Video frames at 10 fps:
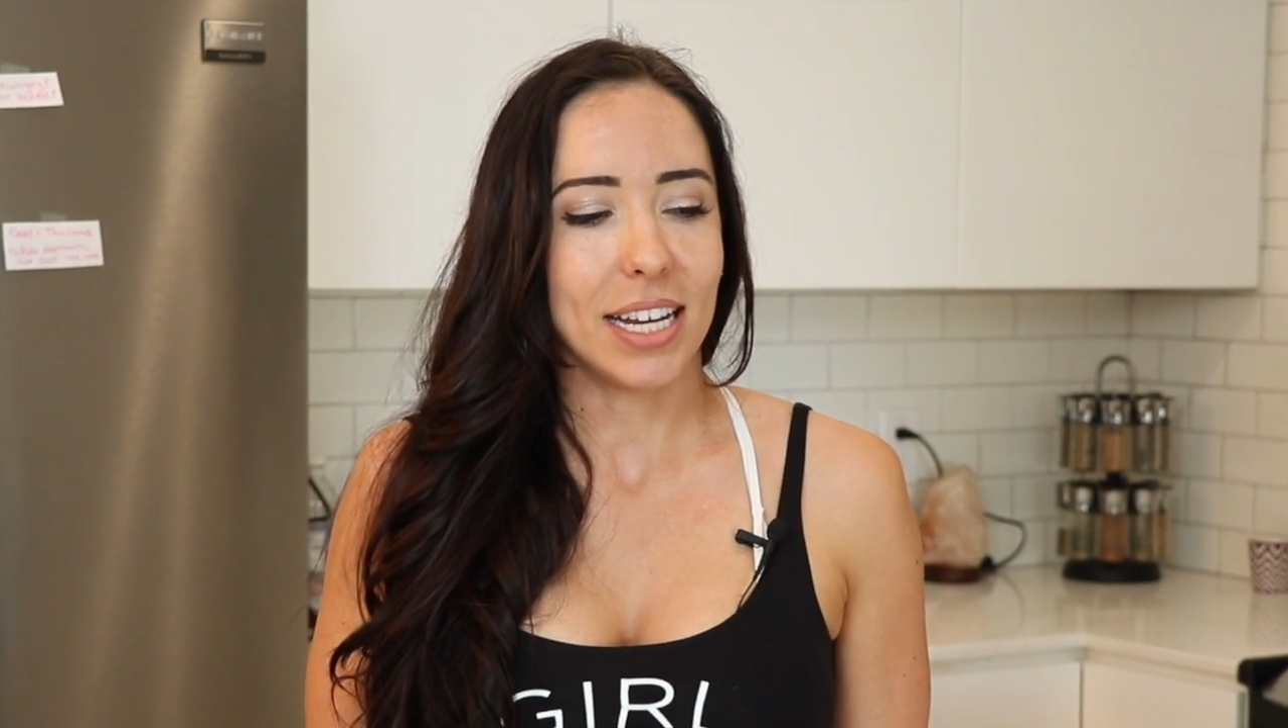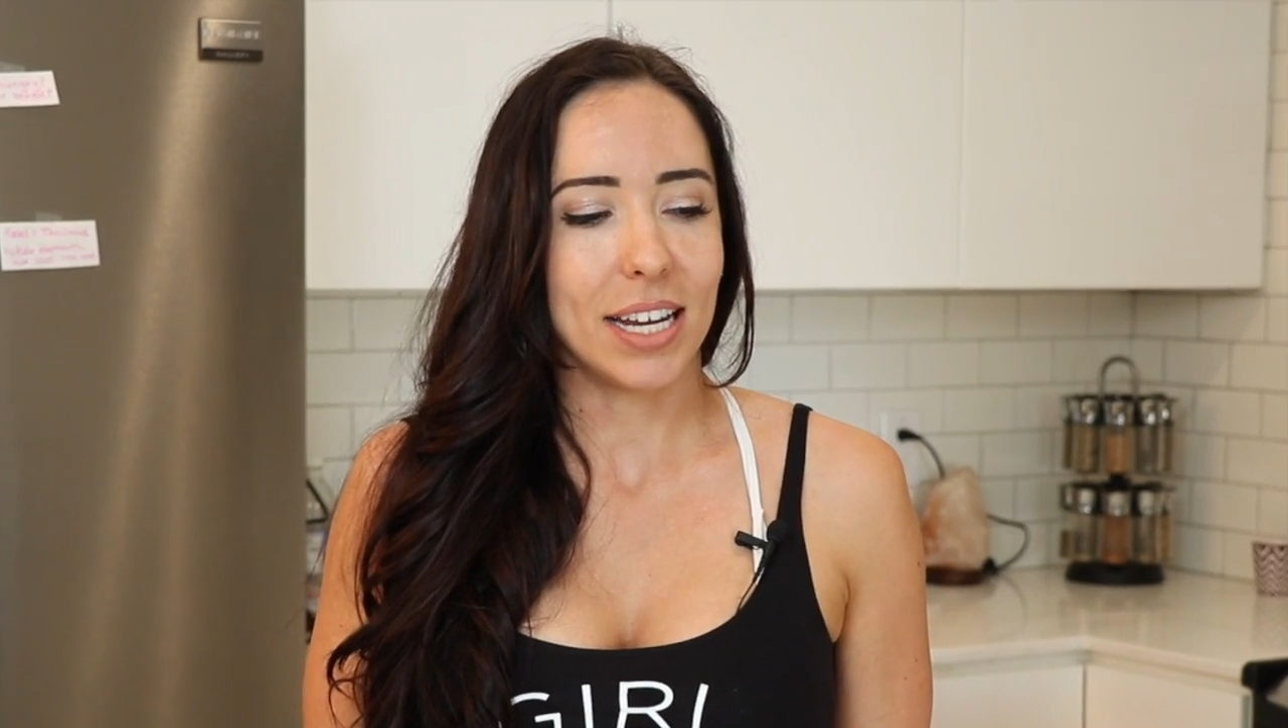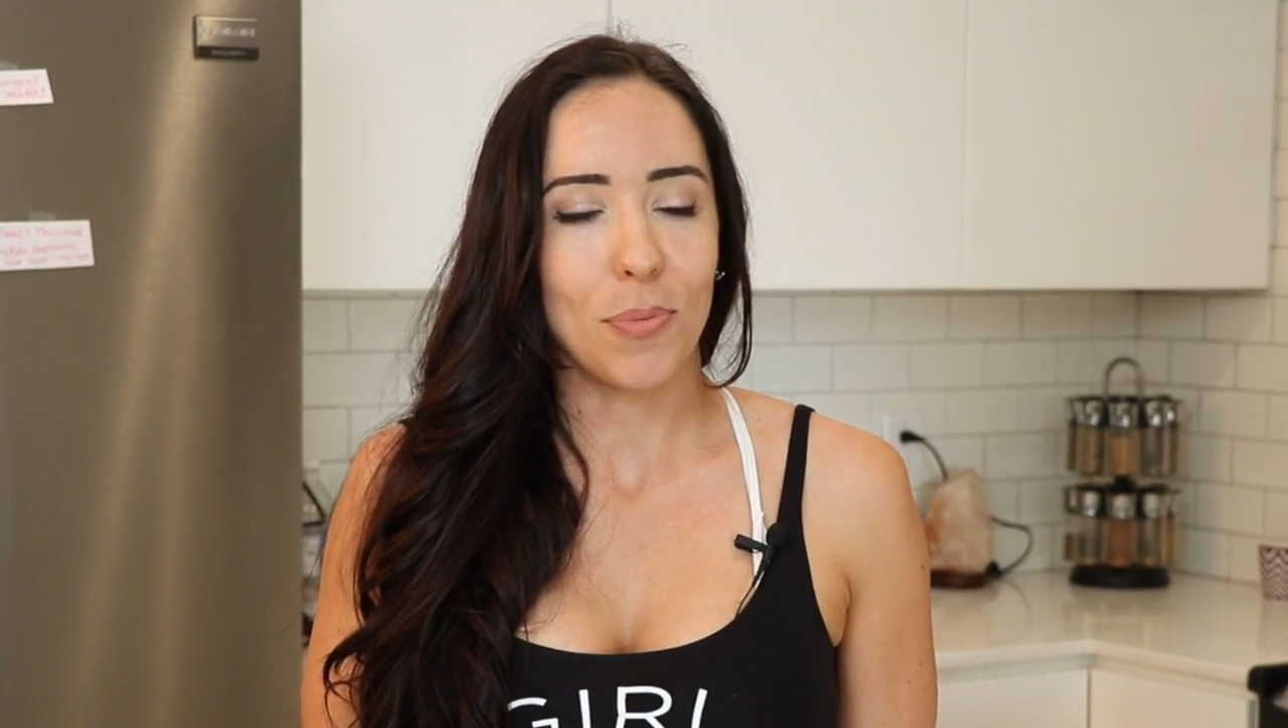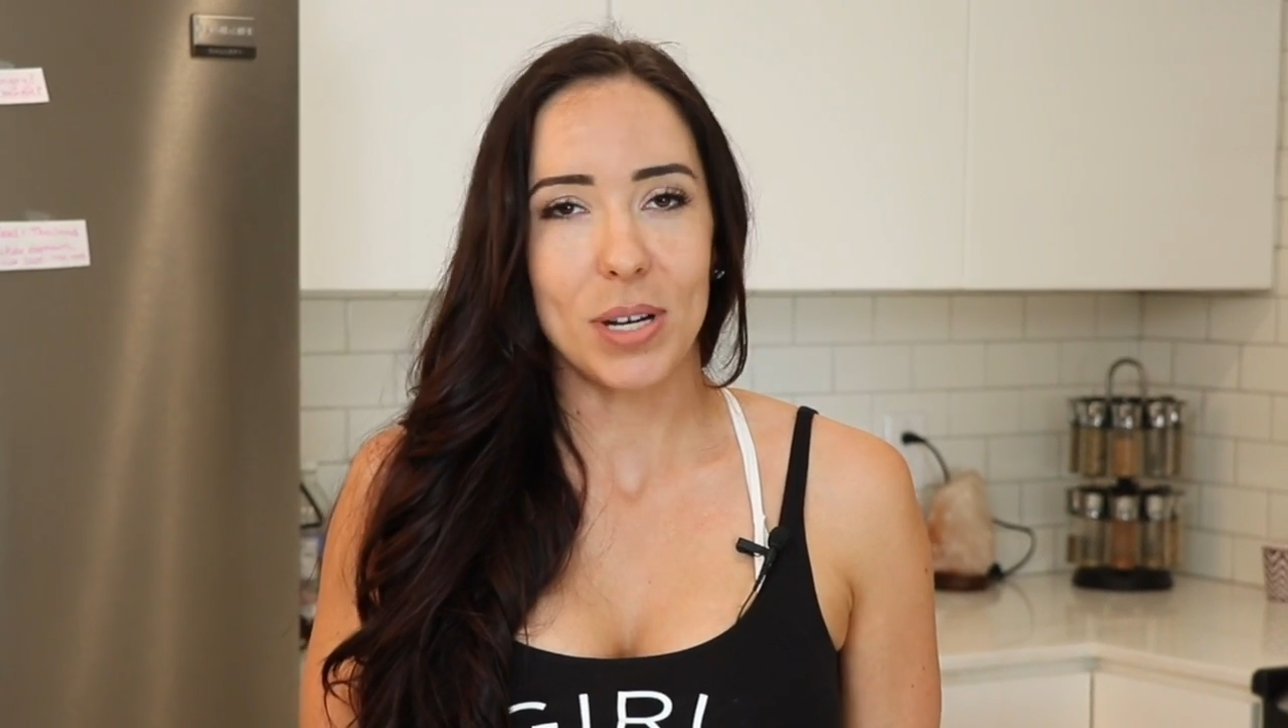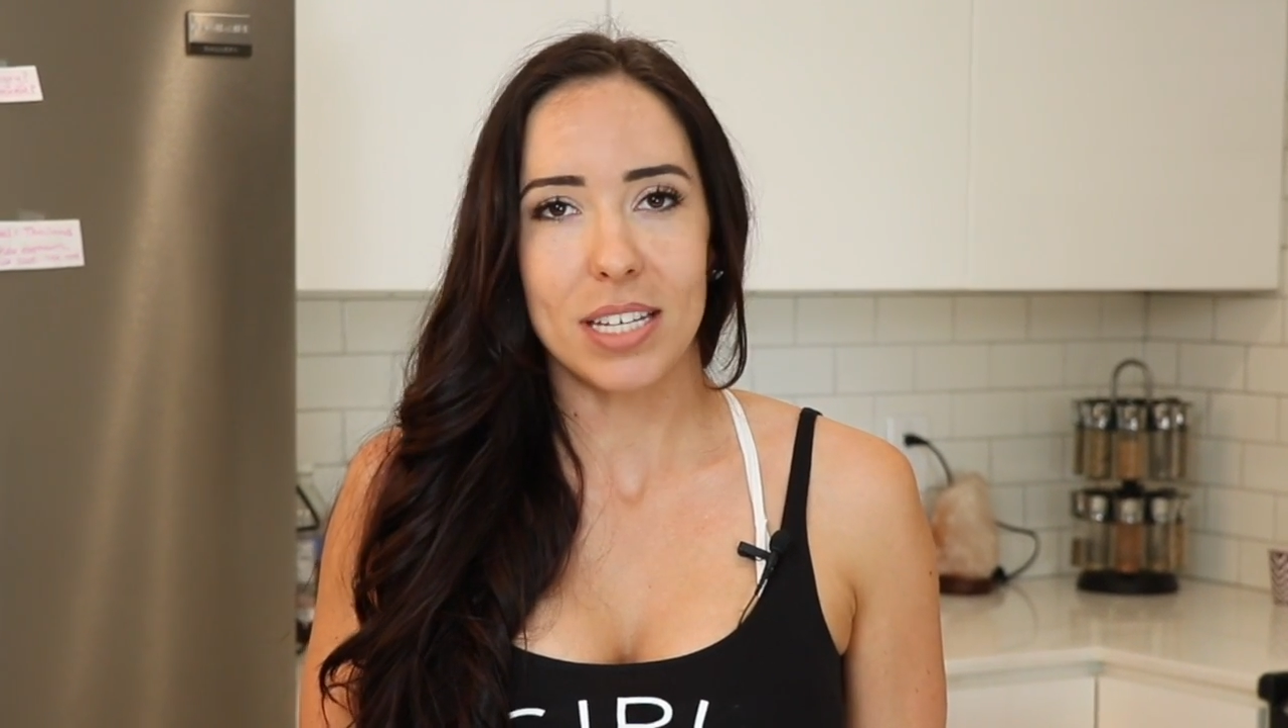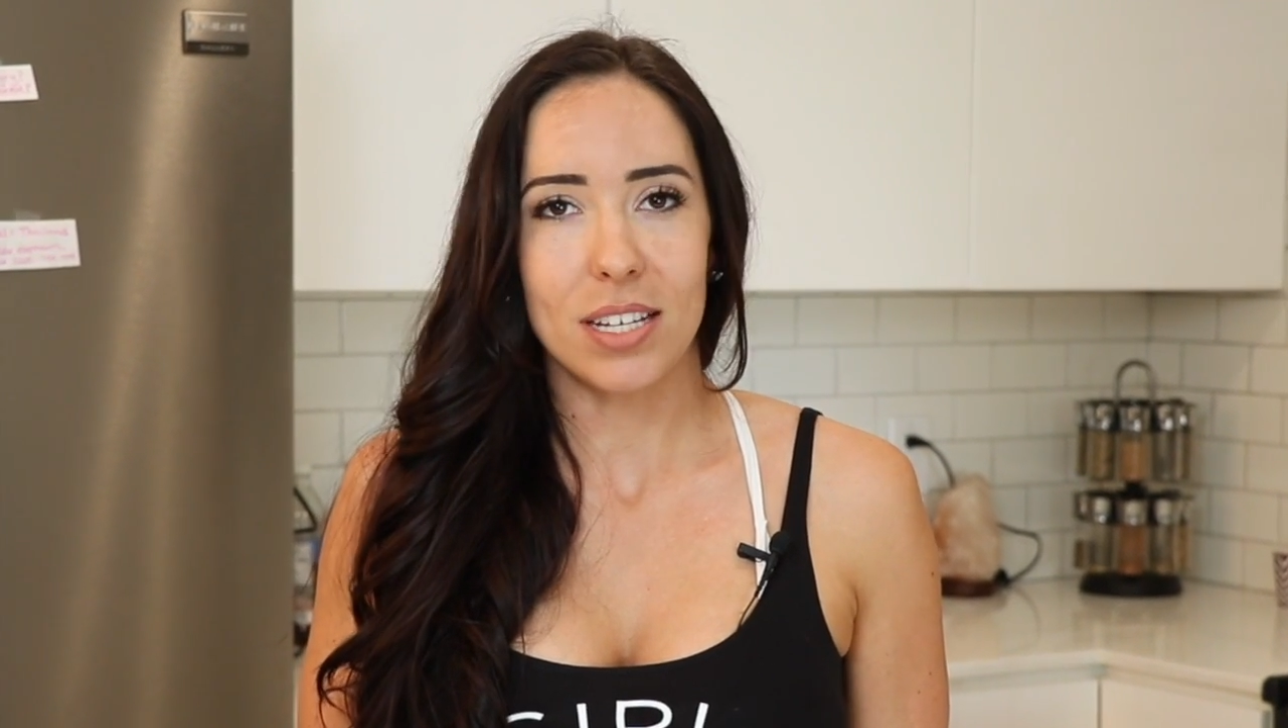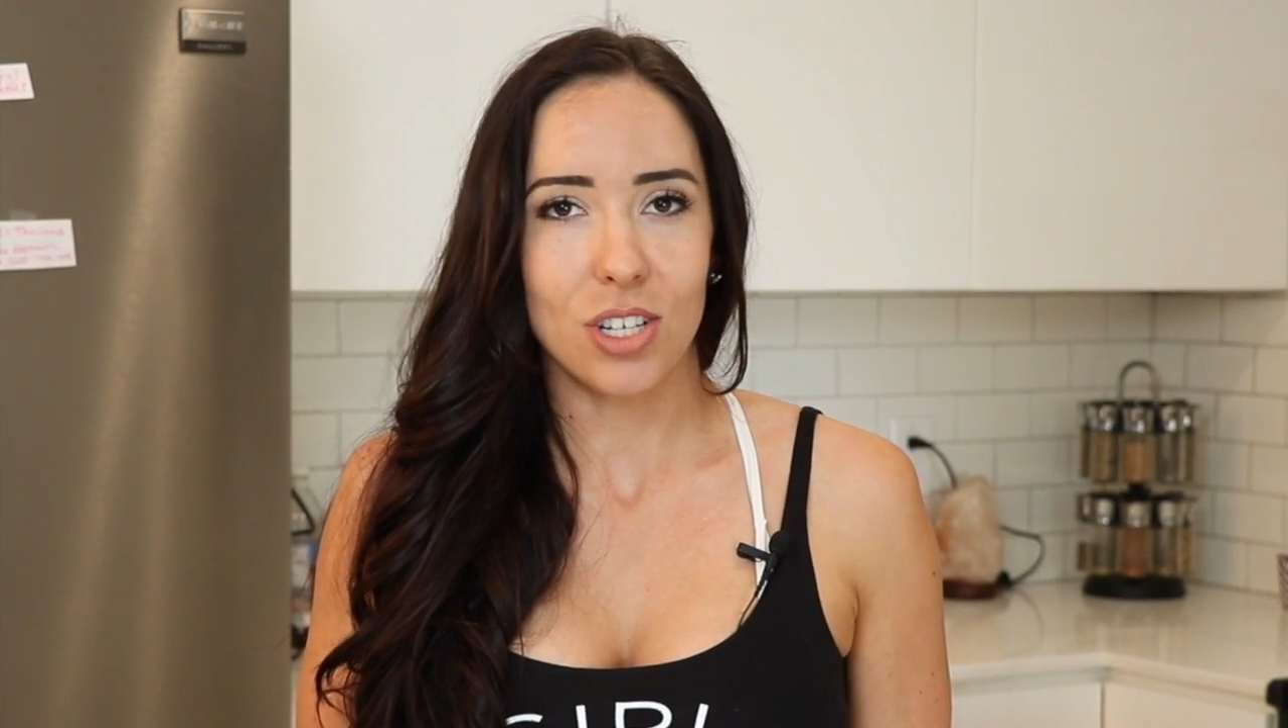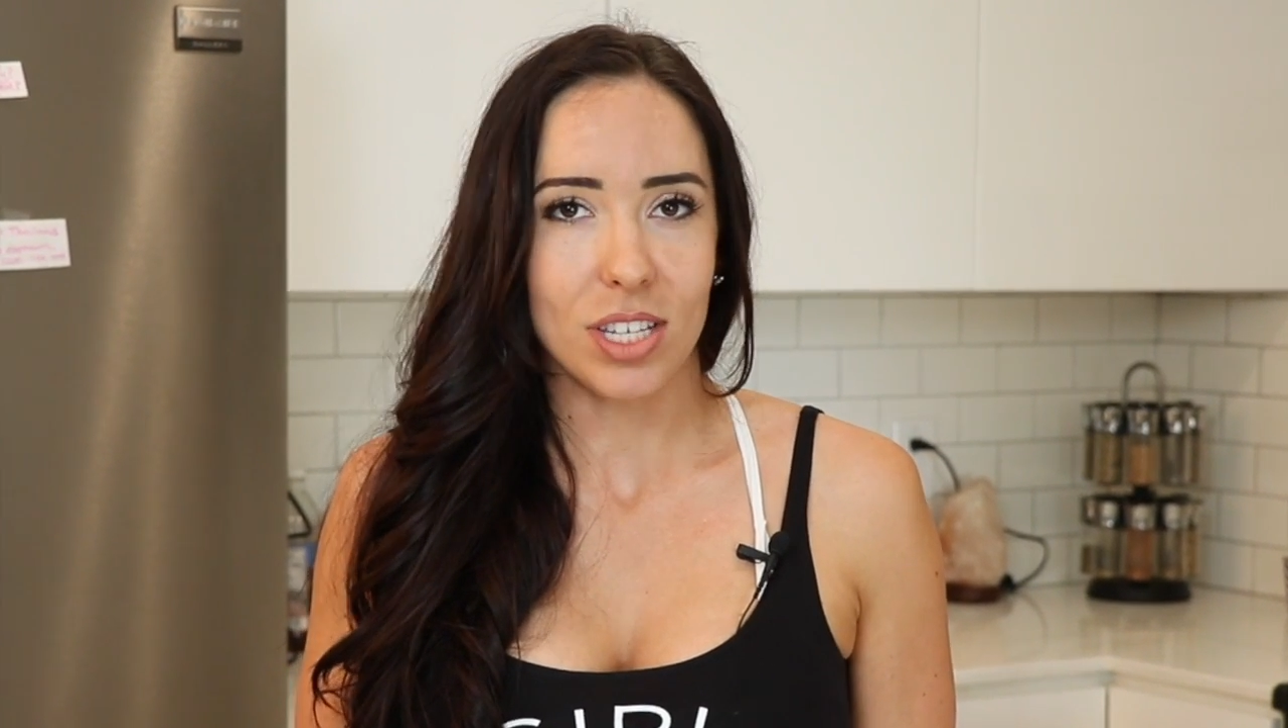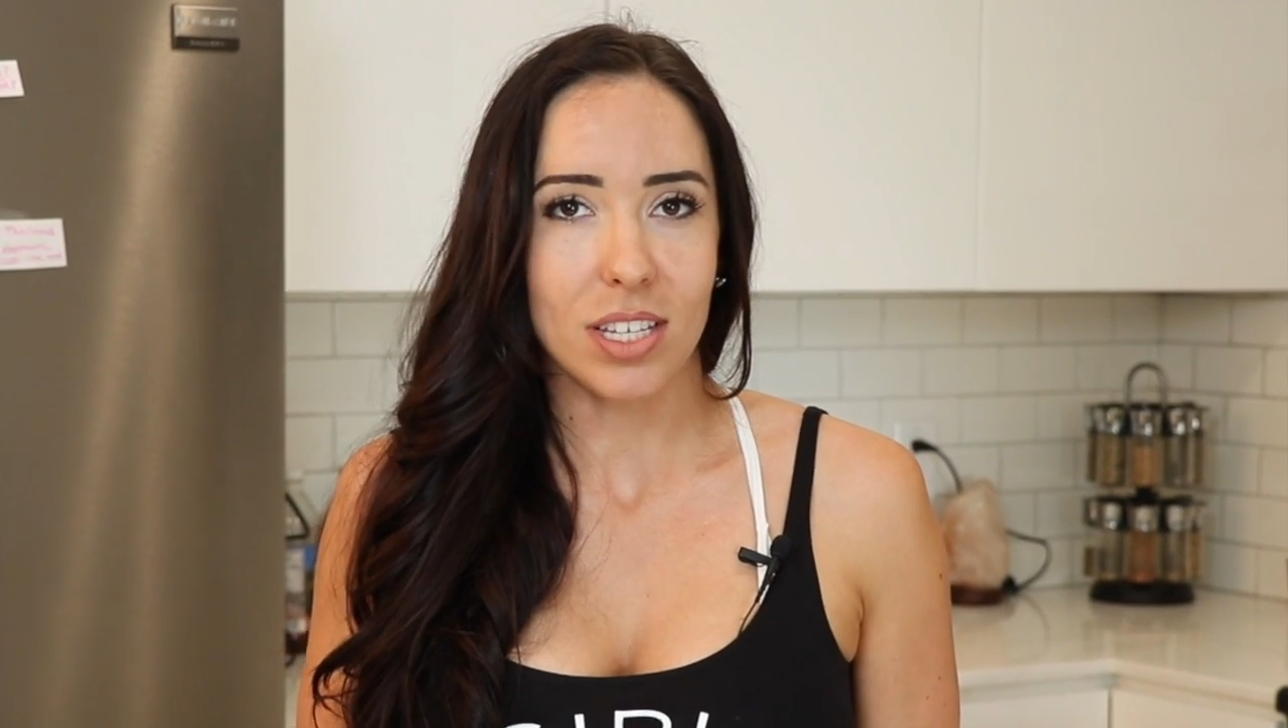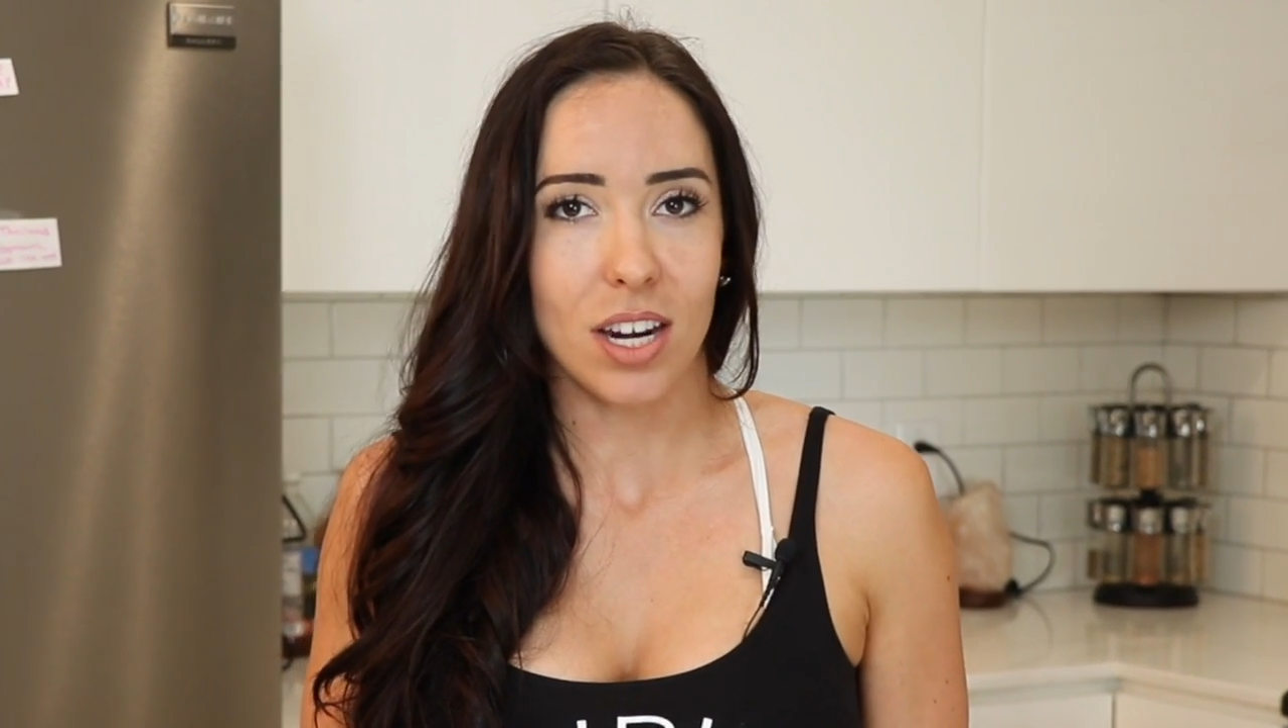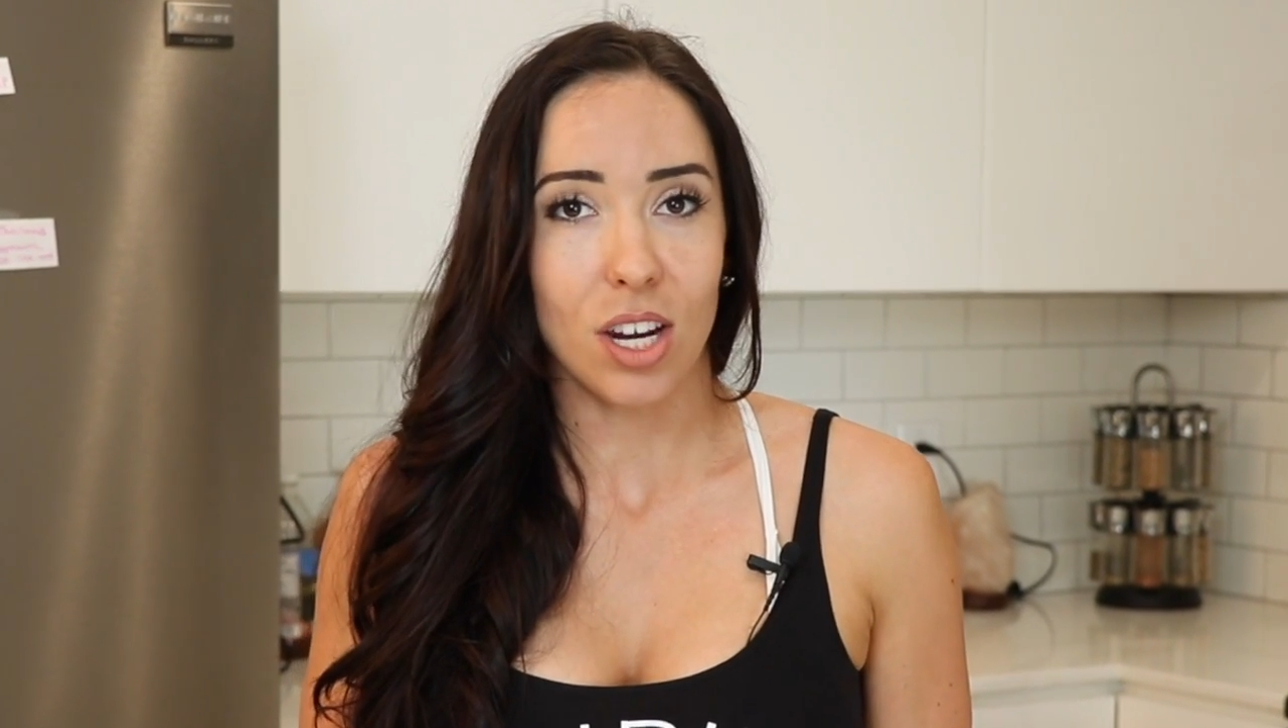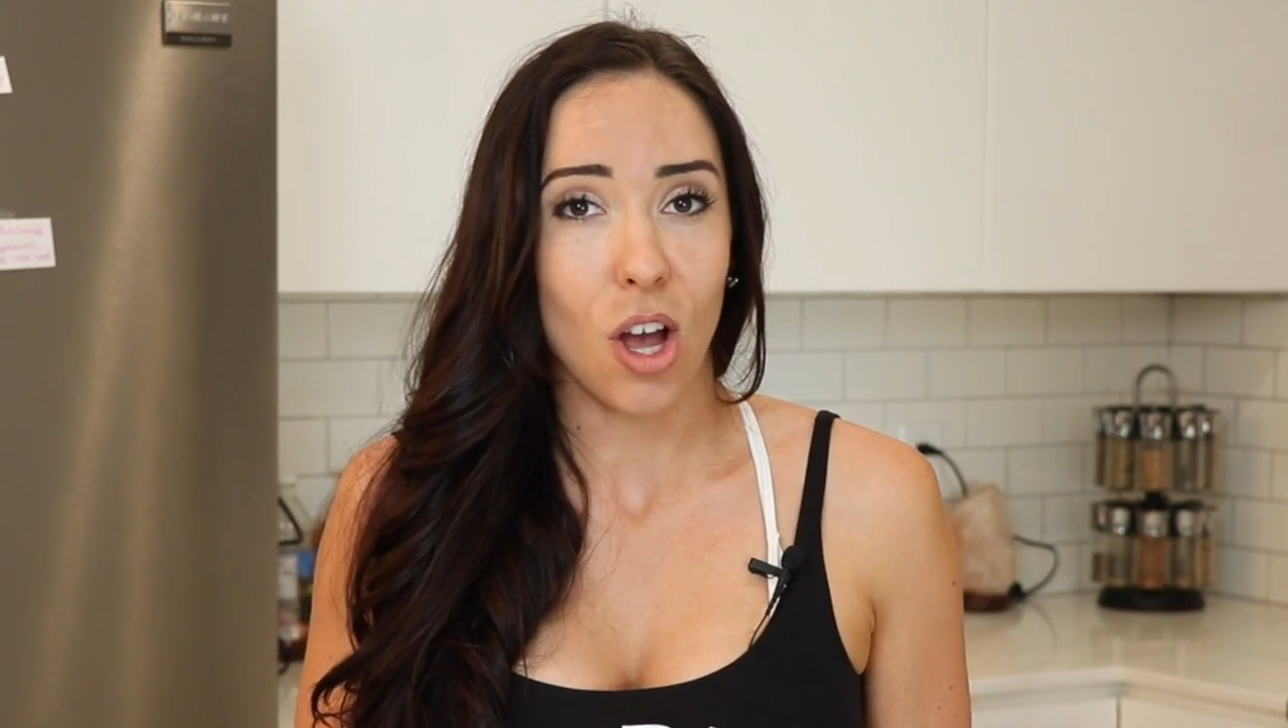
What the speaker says: it wasn't just gonna